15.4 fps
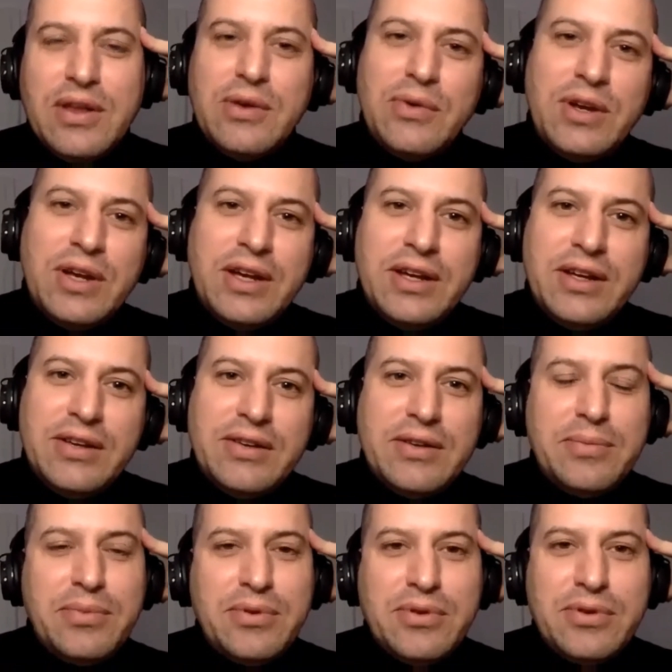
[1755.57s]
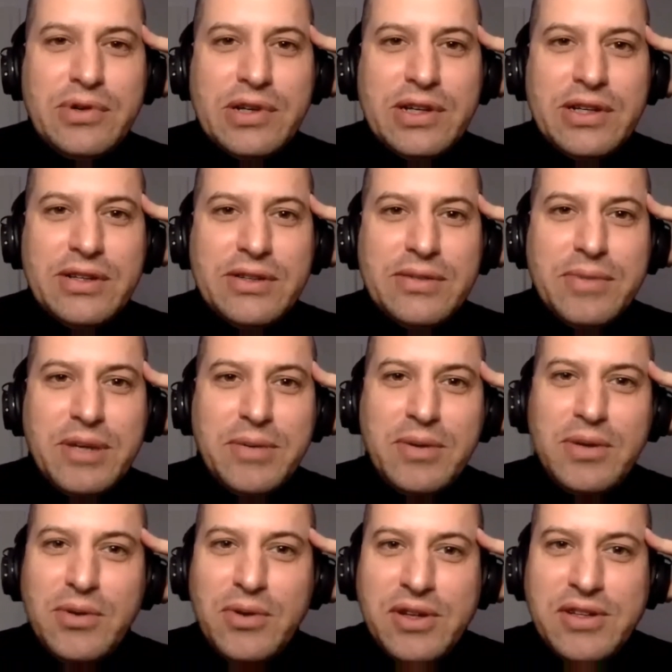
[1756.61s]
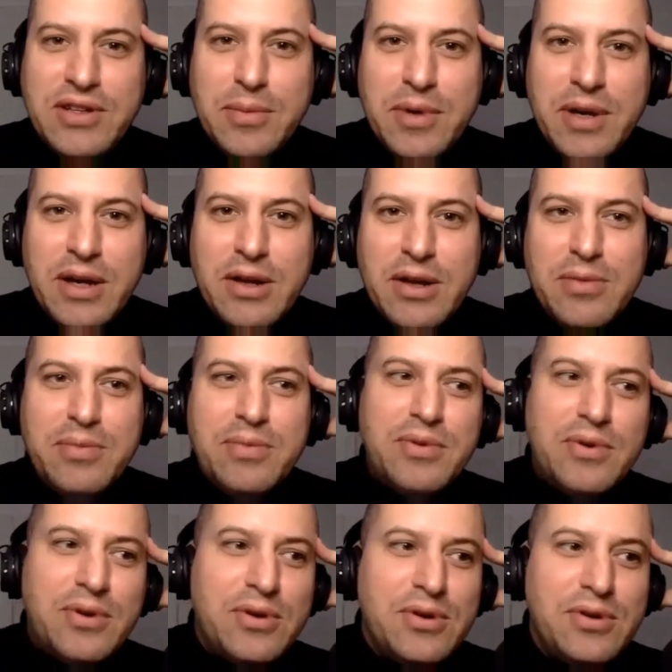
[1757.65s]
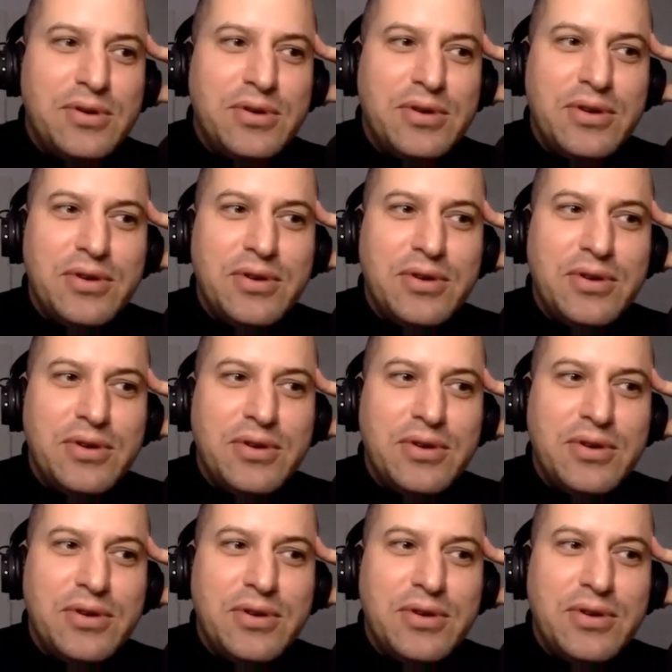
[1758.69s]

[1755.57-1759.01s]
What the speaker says: The Greeks, the poor Greeks, maybe you need some help or,